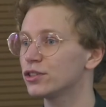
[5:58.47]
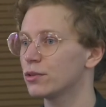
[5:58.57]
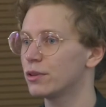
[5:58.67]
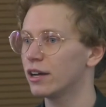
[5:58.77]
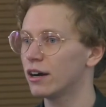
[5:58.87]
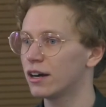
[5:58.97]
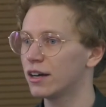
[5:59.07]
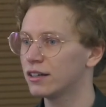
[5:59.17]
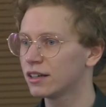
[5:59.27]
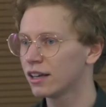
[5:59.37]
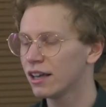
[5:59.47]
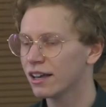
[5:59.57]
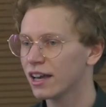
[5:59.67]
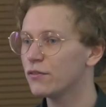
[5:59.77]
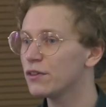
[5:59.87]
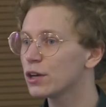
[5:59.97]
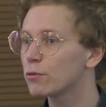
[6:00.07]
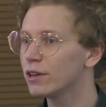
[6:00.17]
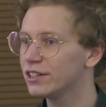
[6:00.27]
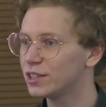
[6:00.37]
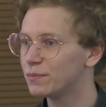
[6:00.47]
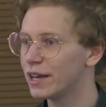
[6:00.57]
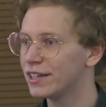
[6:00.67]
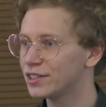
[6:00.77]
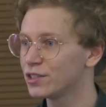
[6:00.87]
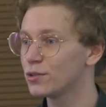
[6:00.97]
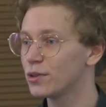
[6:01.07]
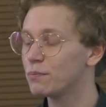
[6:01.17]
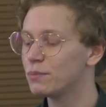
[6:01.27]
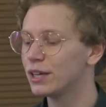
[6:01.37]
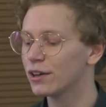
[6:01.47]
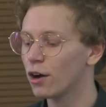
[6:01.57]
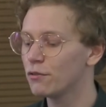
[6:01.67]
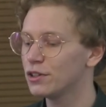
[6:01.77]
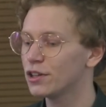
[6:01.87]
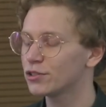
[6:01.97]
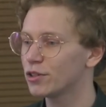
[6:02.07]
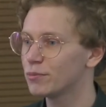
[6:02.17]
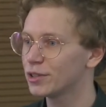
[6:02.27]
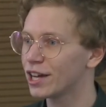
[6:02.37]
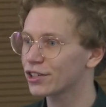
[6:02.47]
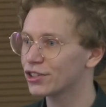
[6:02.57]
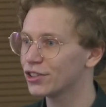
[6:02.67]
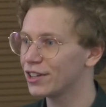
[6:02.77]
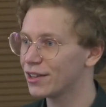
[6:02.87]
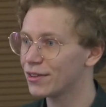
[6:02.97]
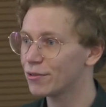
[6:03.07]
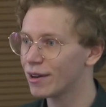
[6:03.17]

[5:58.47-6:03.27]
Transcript: So they are kind of equally spaced to the peak of industrial production in their